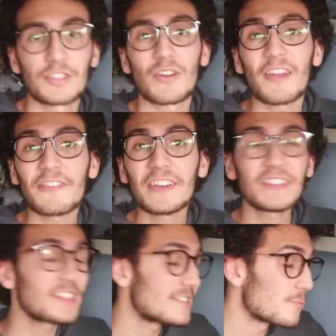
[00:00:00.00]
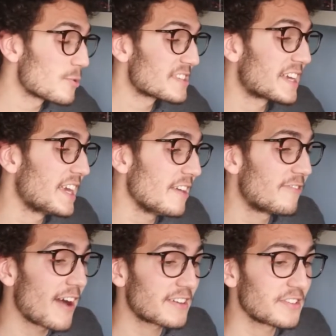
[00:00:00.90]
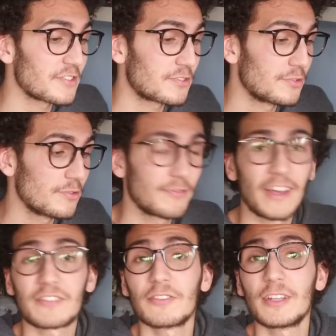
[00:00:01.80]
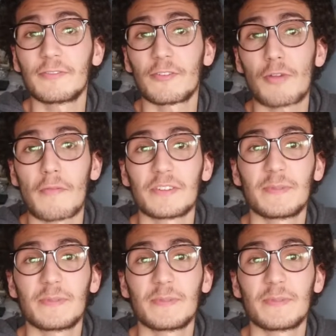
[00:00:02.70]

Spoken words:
So I think this was a key factor to Vettel leave Ferrari,